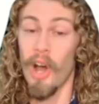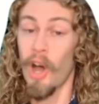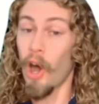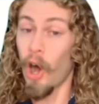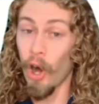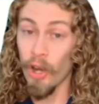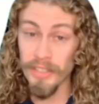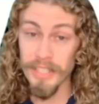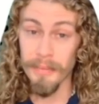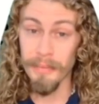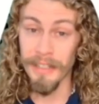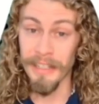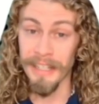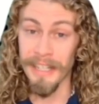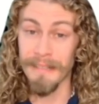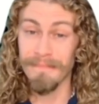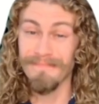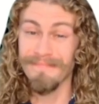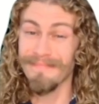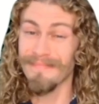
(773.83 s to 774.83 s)

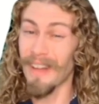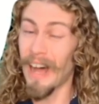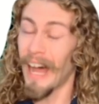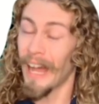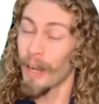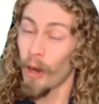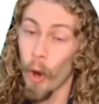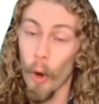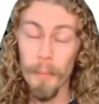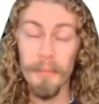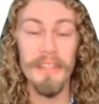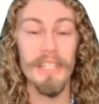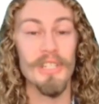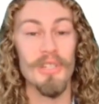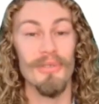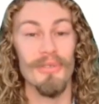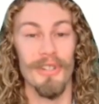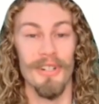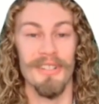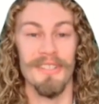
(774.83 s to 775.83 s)
Ultimately, I hope that
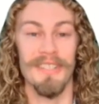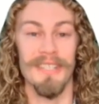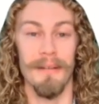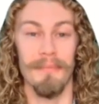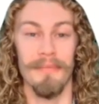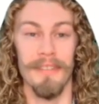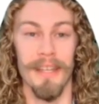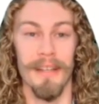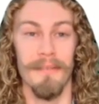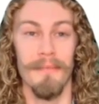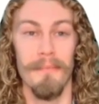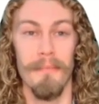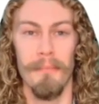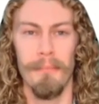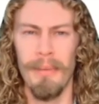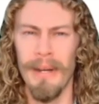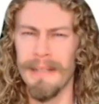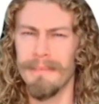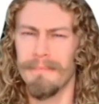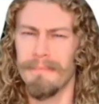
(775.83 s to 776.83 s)
you learned something,
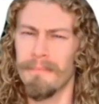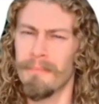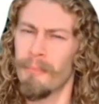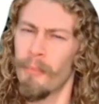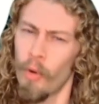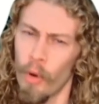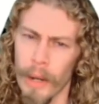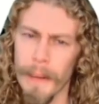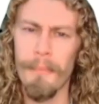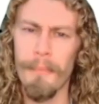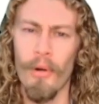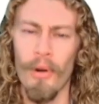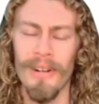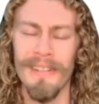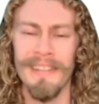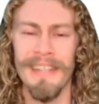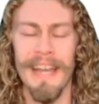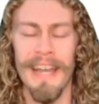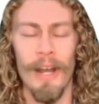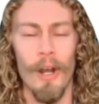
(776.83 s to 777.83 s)
but more
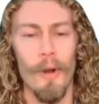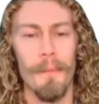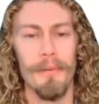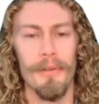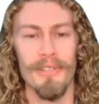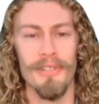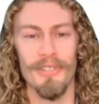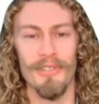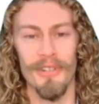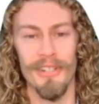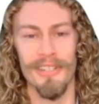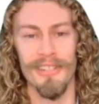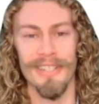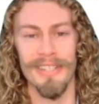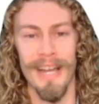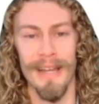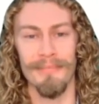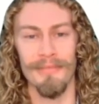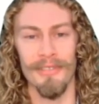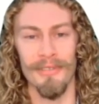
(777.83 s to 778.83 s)
importantly, I hope you enjoyed your
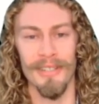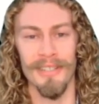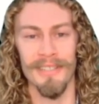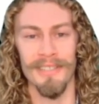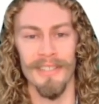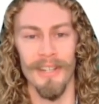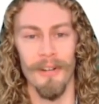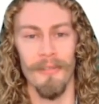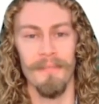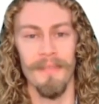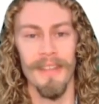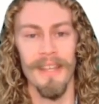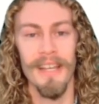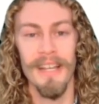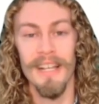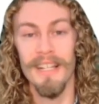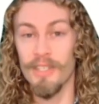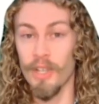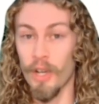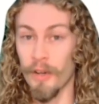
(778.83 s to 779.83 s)
time doing so.
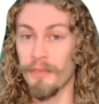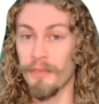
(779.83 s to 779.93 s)
So if you